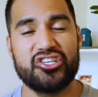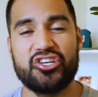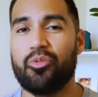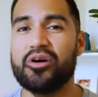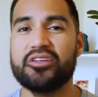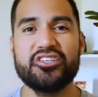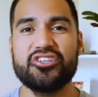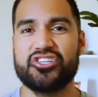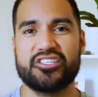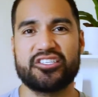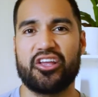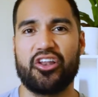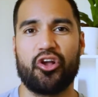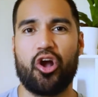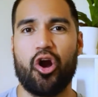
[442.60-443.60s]
wasn't just
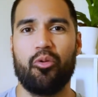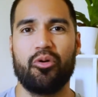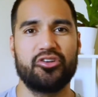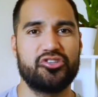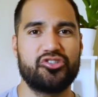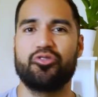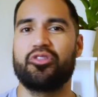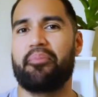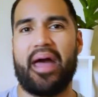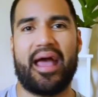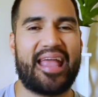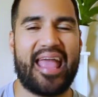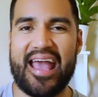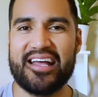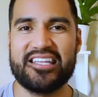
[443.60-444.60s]
gonna go and do the back
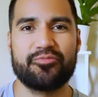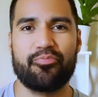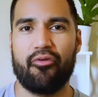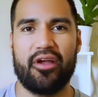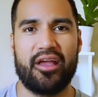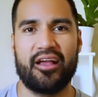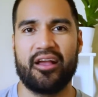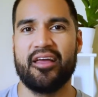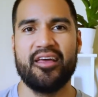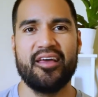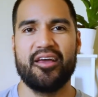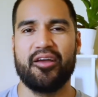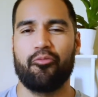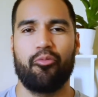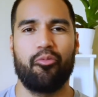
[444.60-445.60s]
handspring
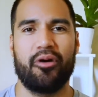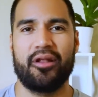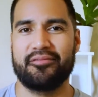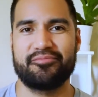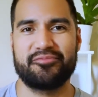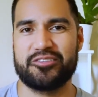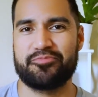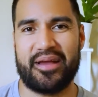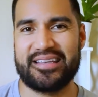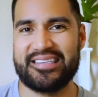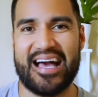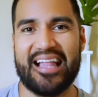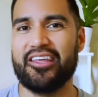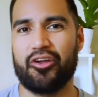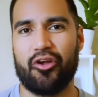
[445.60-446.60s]
just by
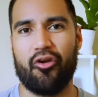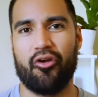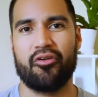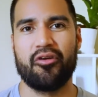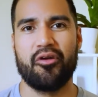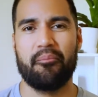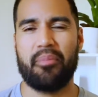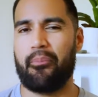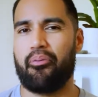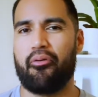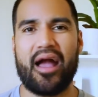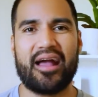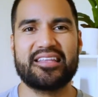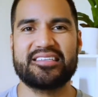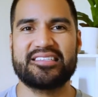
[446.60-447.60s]
telling her, by
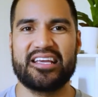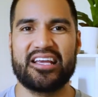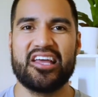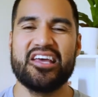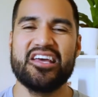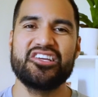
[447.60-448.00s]
practicing.